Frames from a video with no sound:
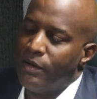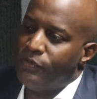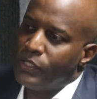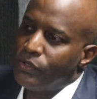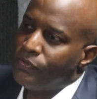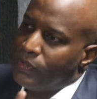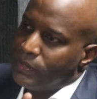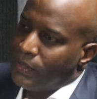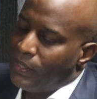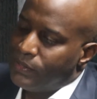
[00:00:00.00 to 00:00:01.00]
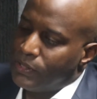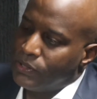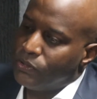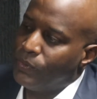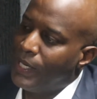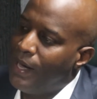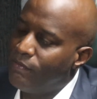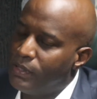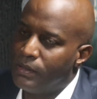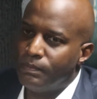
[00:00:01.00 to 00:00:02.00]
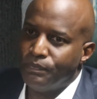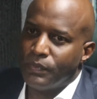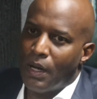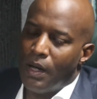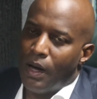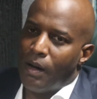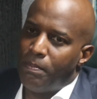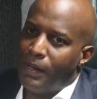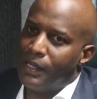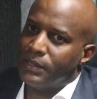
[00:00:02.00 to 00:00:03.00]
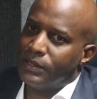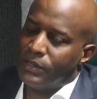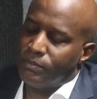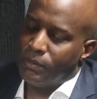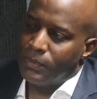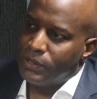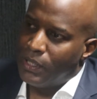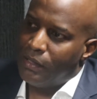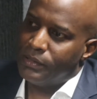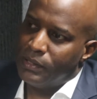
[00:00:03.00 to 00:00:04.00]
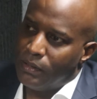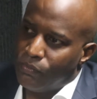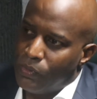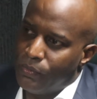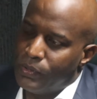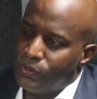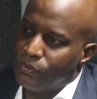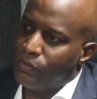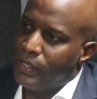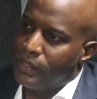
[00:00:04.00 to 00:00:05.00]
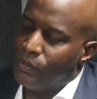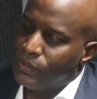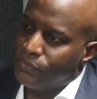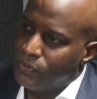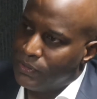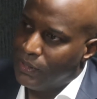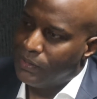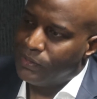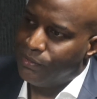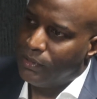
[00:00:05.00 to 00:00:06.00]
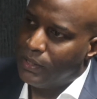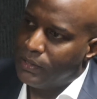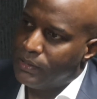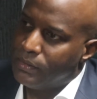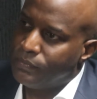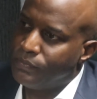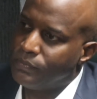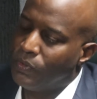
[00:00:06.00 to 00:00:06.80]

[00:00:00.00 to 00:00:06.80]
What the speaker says: In vitro fertilization. Okay. We have a partnership. The majority of what we do right now is fertility related.